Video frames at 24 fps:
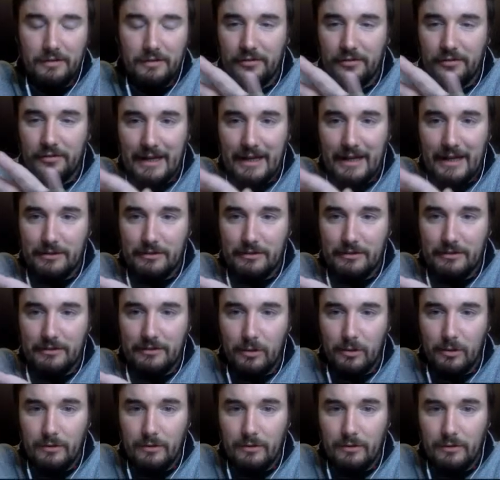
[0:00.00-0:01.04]
silent
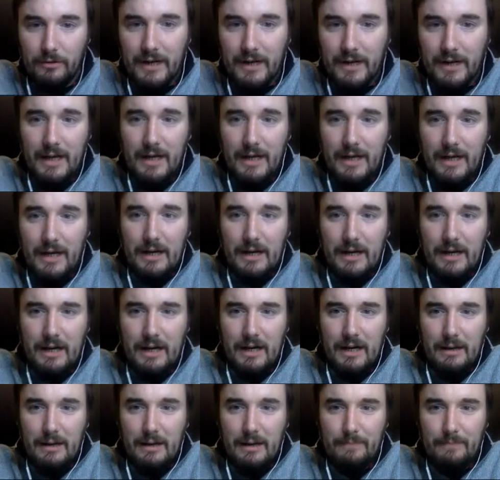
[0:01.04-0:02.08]
world,
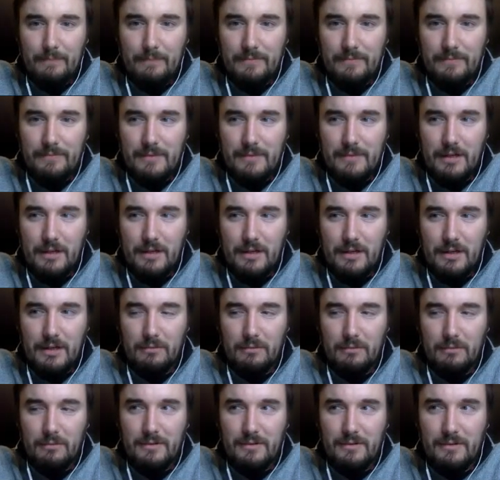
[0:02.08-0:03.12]
you know,
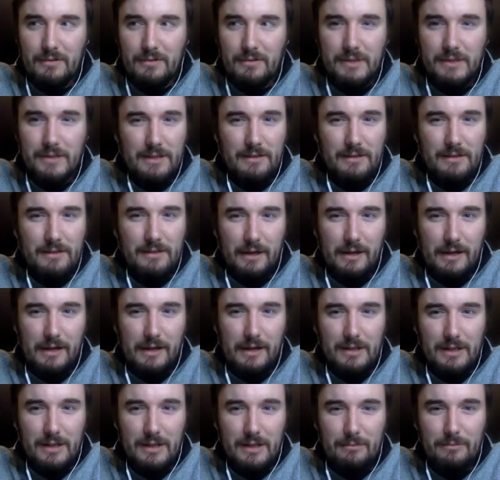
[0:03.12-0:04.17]
really there's actually
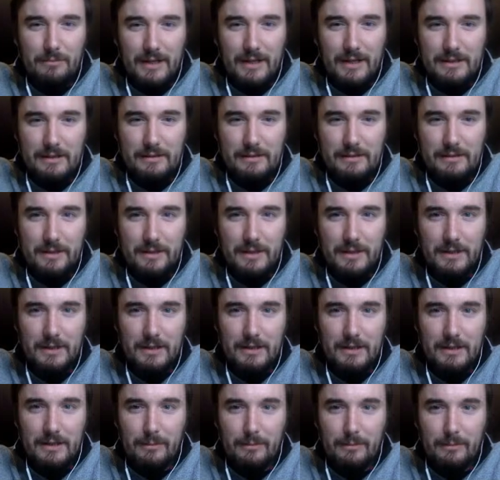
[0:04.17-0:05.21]
a lot more activity and a
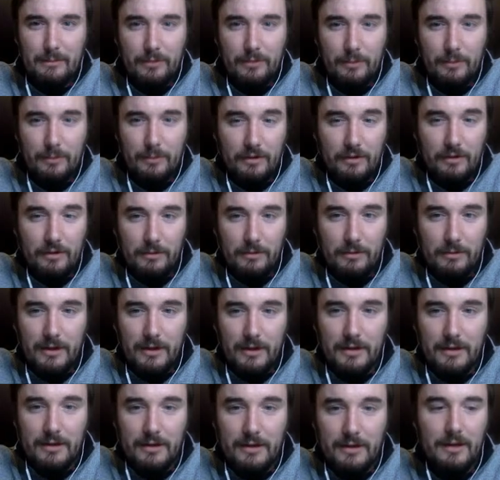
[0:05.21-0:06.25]
lot more noise going
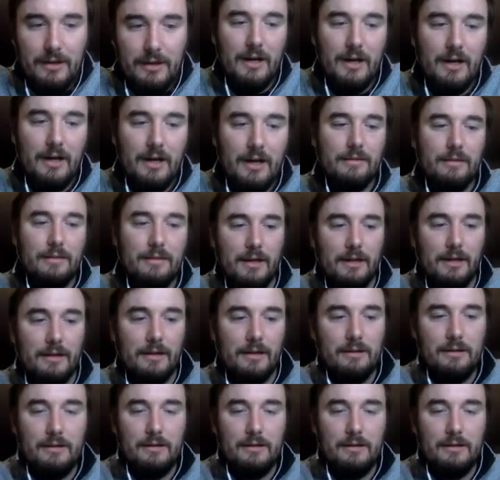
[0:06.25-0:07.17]
on than